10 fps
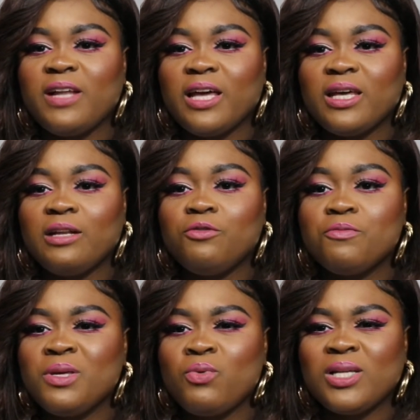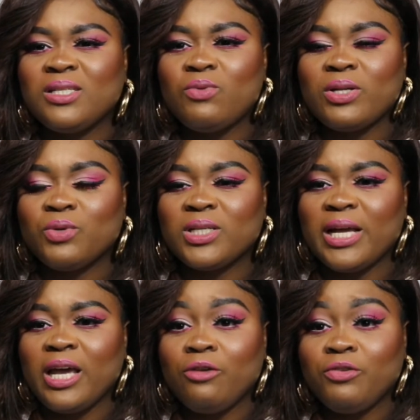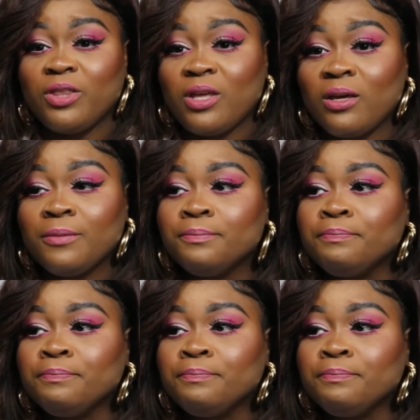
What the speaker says: like that for me was like everything.